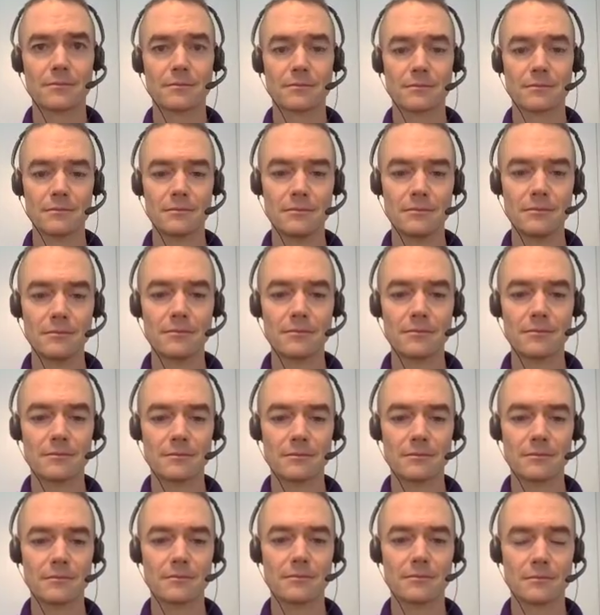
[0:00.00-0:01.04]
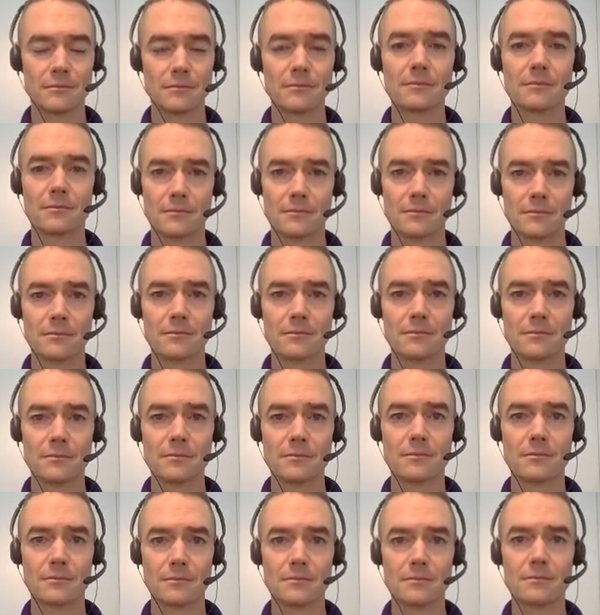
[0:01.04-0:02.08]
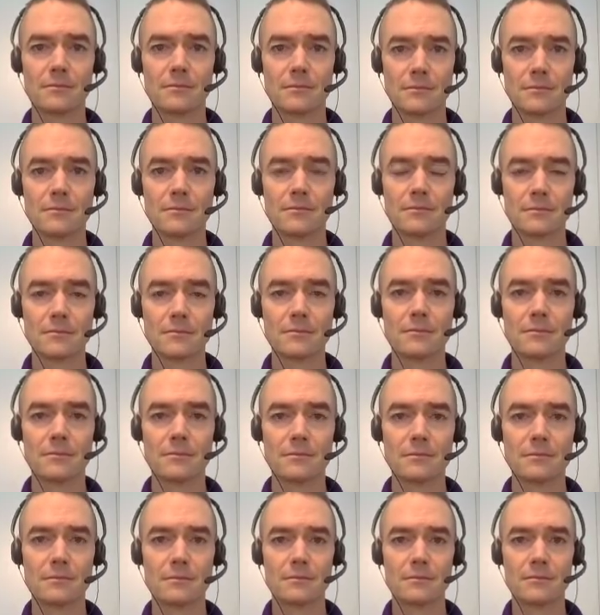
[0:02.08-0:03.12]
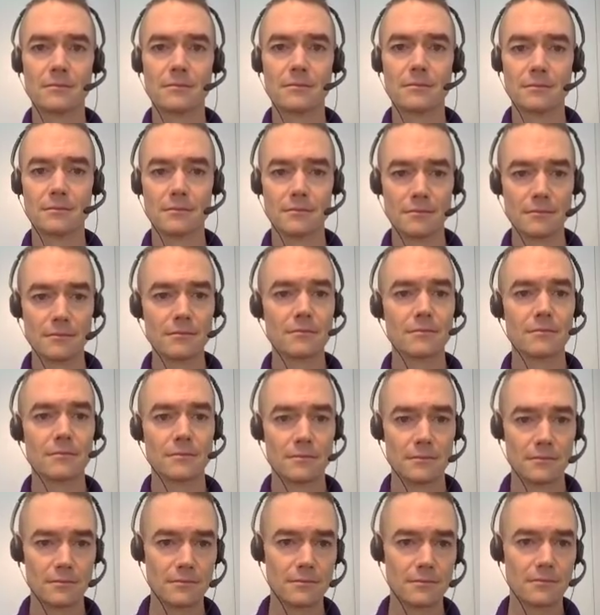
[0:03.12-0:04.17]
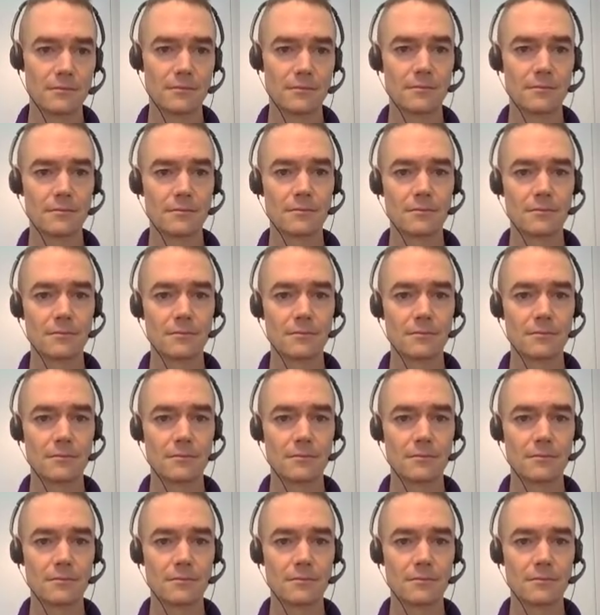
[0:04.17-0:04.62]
No words are spoken by the person on screen.